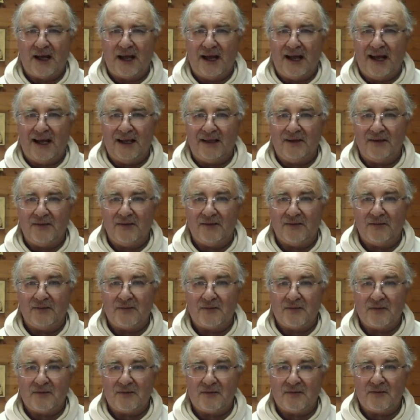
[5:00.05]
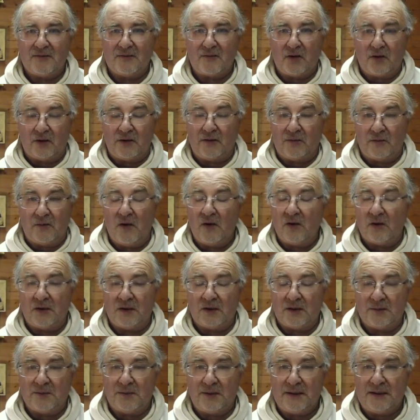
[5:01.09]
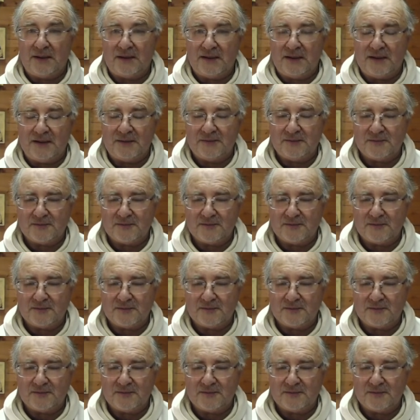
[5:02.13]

and got it wrong completely.